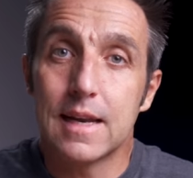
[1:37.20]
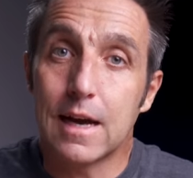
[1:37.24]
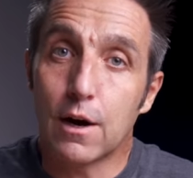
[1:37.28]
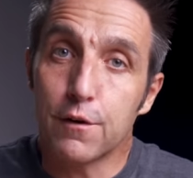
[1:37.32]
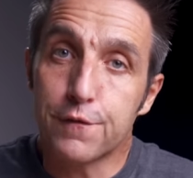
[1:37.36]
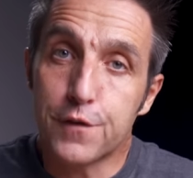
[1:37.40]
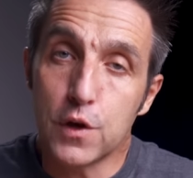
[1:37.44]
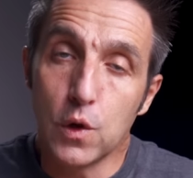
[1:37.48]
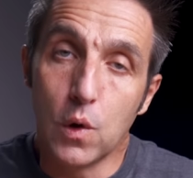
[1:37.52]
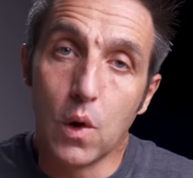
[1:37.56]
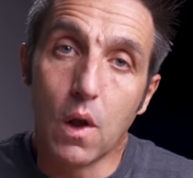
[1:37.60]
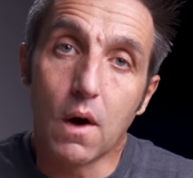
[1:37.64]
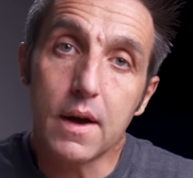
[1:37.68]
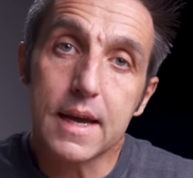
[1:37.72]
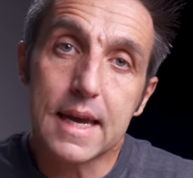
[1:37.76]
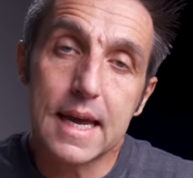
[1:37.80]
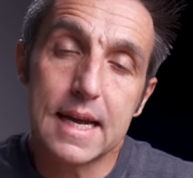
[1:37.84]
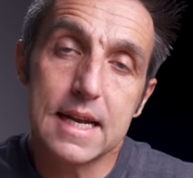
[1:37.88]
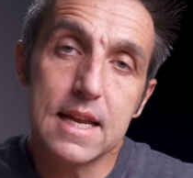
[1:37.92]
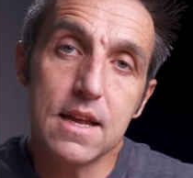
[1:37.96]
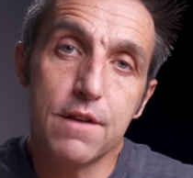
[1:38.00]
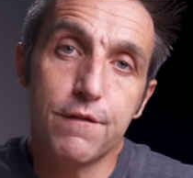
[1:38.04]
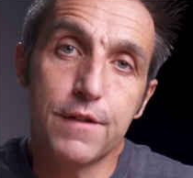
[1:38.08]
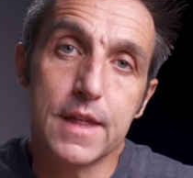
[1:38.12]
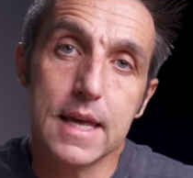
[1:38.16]
Now, if you like
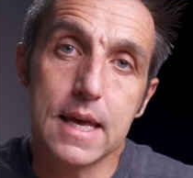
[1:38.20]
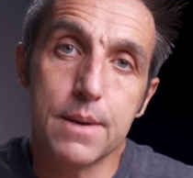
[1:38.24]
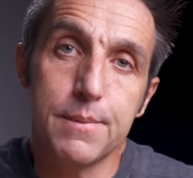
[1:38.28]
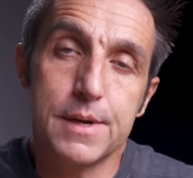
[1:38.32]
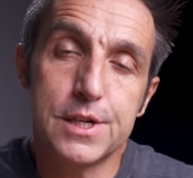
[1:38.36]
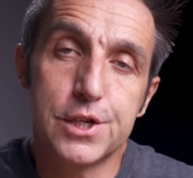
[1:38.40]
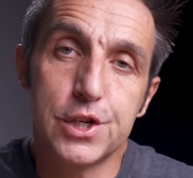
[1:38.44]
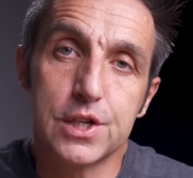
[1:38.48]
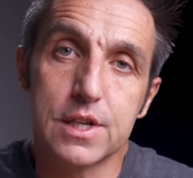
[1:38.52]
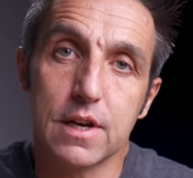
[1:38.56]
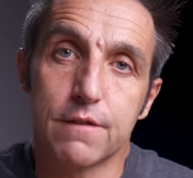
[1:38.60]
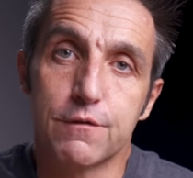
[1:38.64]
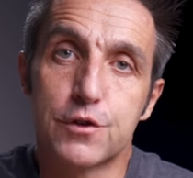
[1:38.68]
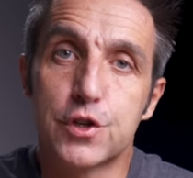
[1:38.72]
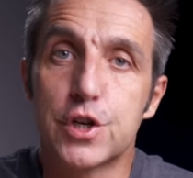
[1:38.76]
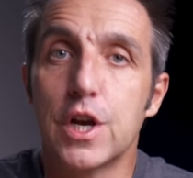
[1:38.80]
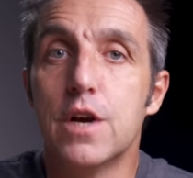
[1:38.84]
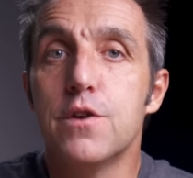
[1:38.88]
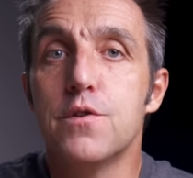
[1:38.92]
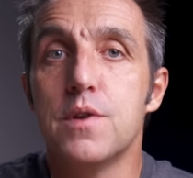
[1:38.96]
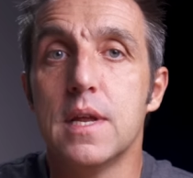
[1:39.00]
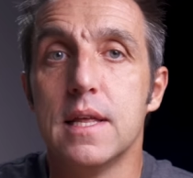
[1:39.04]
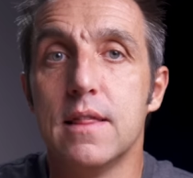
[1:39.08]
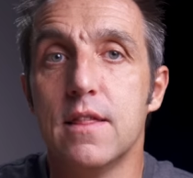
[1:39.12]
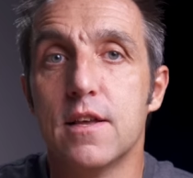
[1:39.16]
any of the images I've
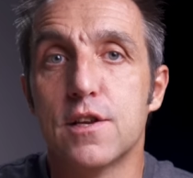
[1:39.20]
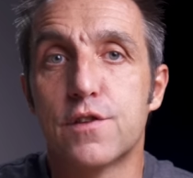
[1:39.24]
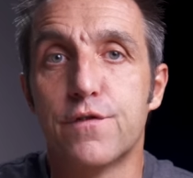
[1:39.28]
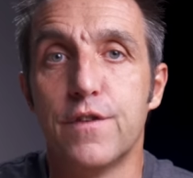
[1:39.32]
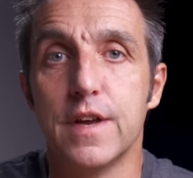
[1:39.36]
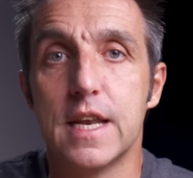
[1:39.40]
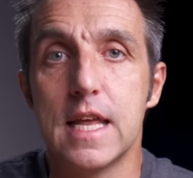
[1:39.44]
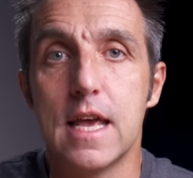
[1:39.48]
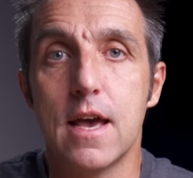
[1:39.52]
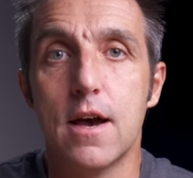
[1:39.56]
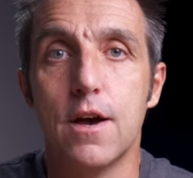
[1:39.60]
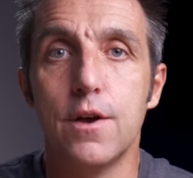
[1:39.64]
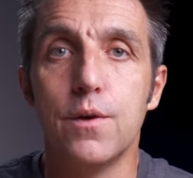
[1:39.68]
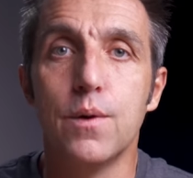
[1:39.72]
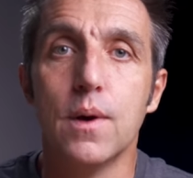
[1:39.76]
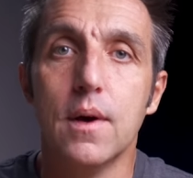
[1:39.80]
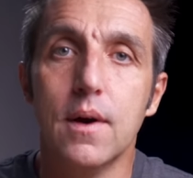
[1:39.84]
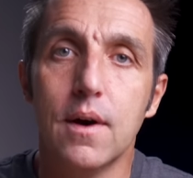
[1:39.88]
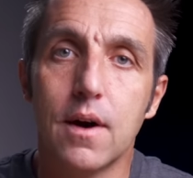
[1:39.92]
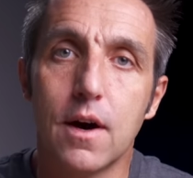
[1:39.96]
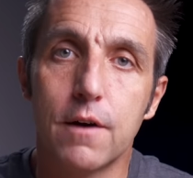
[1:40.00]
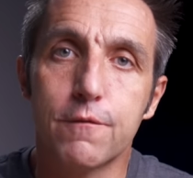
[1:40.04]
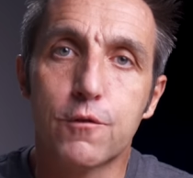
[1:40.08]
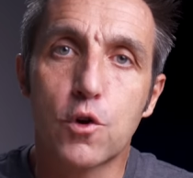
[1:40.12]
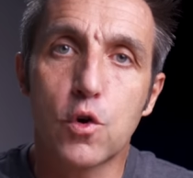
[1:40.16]
shown in this video,
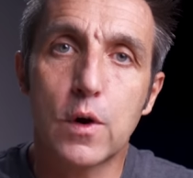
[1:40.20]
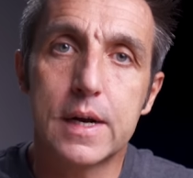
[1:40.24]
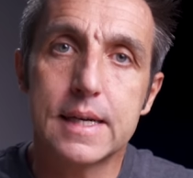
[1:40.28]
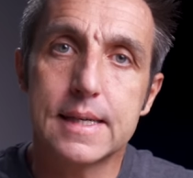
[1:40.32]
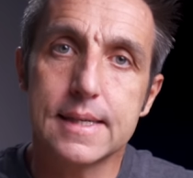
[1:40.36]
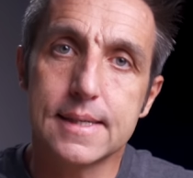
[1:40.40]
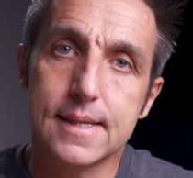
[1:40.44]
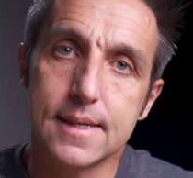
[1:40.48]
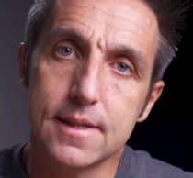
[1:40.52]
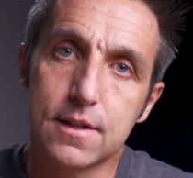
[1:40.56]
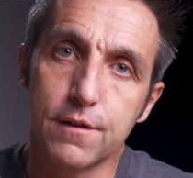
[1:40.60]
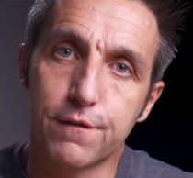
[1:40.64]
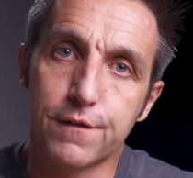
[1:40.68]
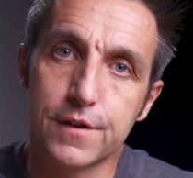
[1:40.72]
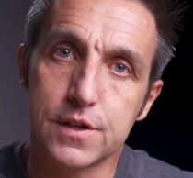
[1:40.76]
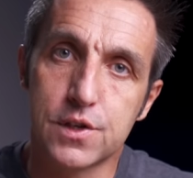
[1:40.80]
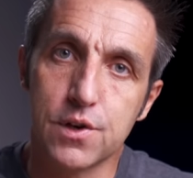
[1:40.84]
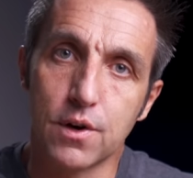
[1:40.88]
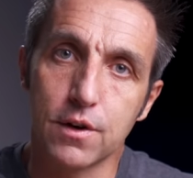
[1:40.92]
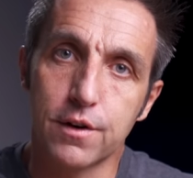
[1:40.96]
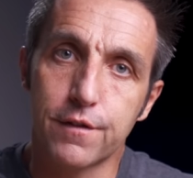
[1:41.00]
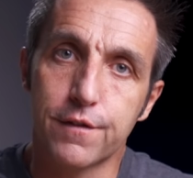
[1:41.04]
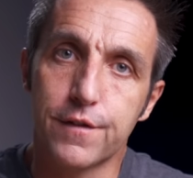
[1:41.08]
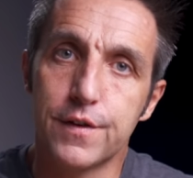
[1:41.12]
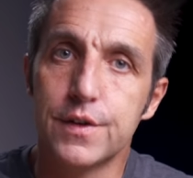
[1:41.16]
I've credited the
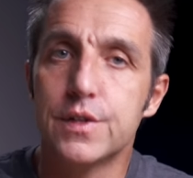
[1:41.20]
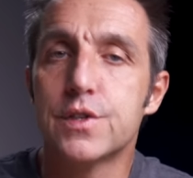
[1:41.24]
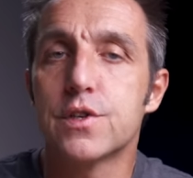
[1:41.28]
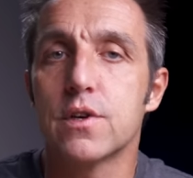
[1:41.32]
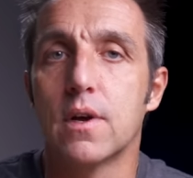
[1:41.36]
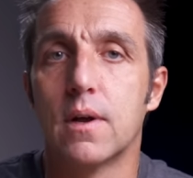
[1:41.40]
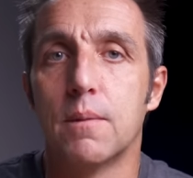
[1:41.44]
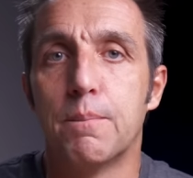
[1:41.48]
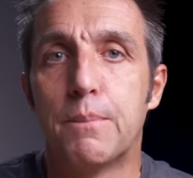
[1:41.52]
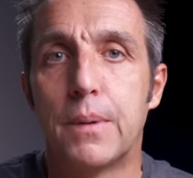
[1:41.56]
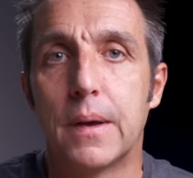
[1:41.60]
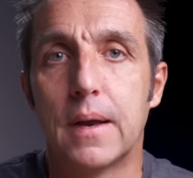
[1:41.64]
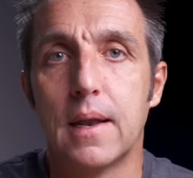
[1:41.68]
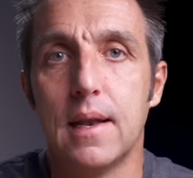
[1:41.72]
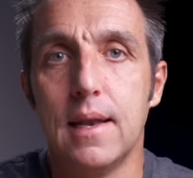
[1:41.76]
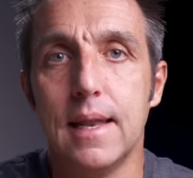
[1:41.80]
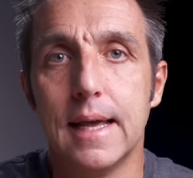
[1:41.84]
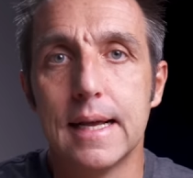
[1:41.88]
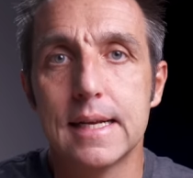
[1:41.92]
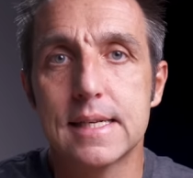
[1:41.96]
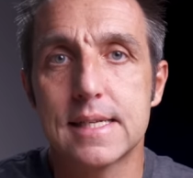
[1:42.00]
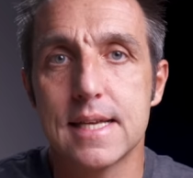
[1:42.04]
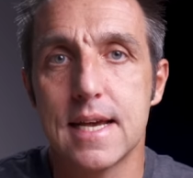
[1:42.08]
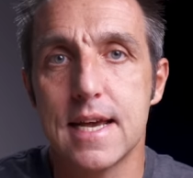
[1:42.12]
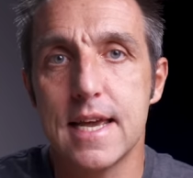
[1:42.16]
photographers and put a
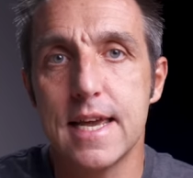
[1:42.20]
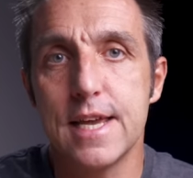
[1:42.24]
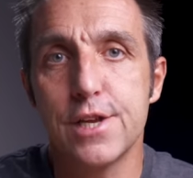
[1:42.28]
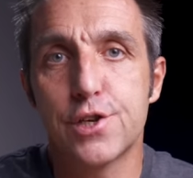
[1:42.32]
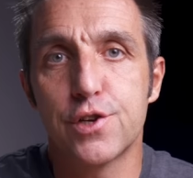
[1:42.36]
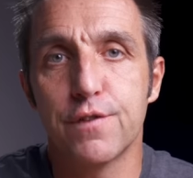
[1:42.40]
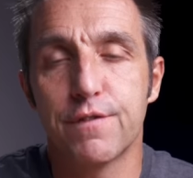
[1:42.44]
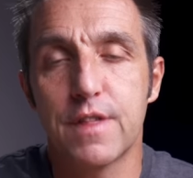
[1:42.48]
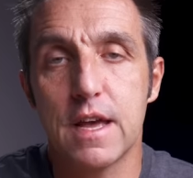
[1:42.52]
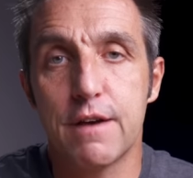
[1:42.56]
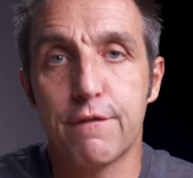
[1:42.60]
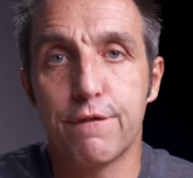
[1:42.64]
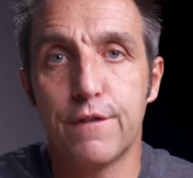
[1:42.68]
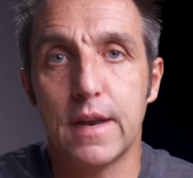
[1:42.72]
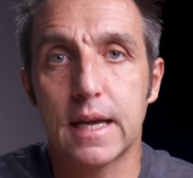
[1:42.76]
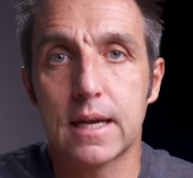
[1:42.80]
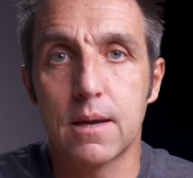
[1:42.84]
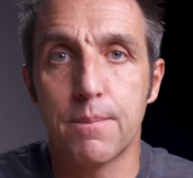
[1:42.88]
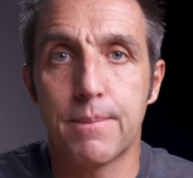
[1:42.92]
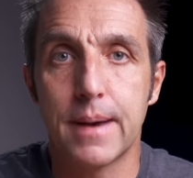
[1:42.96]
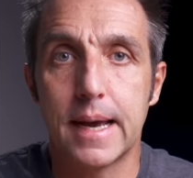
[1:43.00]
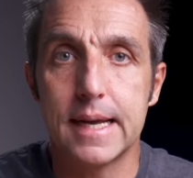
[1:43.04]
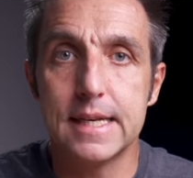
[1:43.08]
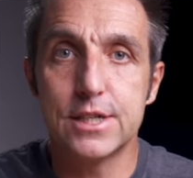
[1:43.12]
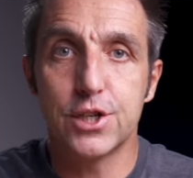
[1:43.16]
link to each of their
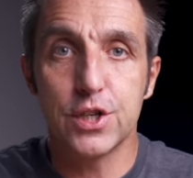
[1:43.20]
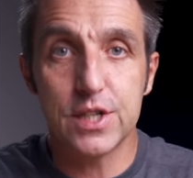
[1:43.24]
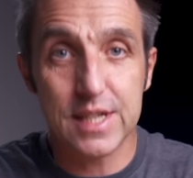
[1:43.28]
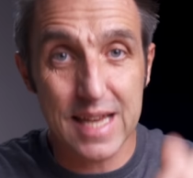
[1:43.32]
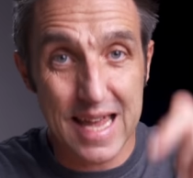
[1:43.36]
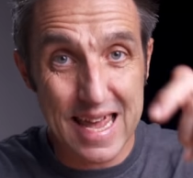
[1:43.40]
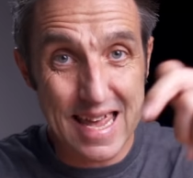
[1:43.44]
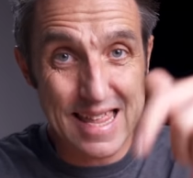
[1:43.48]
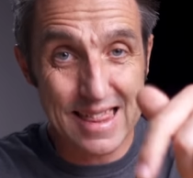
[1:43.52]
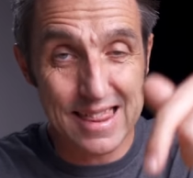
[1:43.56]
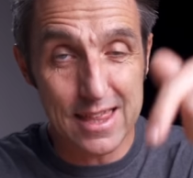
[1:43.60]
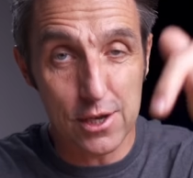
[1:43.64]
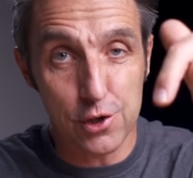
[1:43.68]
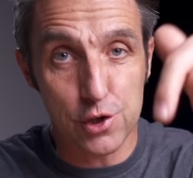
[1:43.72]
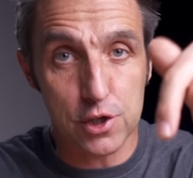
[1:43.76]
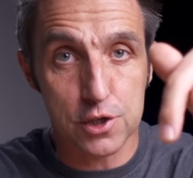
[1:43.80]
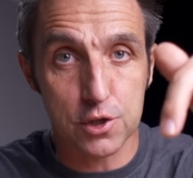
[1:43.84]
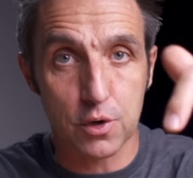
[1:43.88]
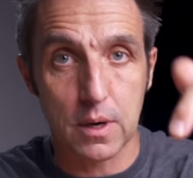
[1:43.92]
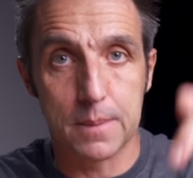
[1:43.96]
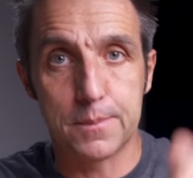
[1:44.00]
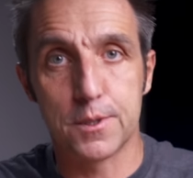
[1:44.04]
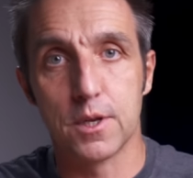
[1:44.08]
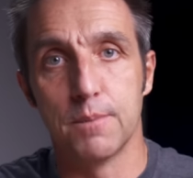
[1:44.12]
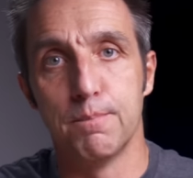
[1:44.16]
Flickr pages in the
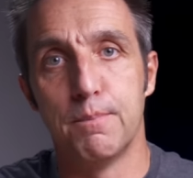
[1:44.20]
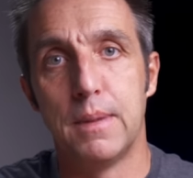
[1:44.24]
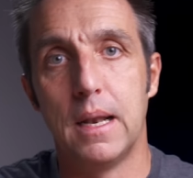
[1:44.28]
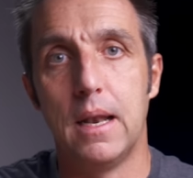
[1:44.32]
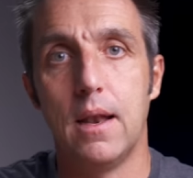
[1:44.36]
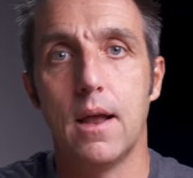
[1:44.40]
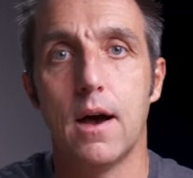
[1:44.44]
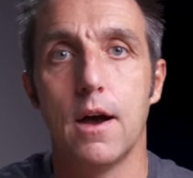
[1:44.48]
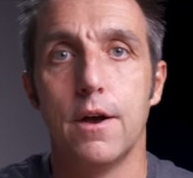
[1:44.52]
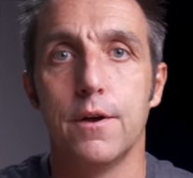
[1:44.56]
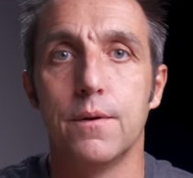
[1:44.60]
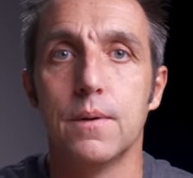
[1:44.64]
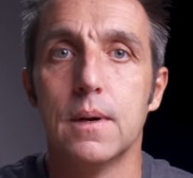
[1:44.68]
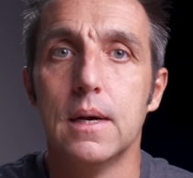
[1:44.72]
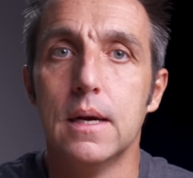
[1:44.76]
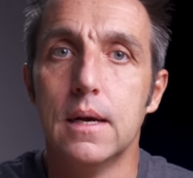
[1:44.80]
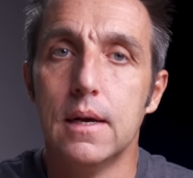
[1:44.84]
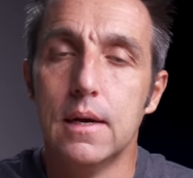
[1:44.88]
description below.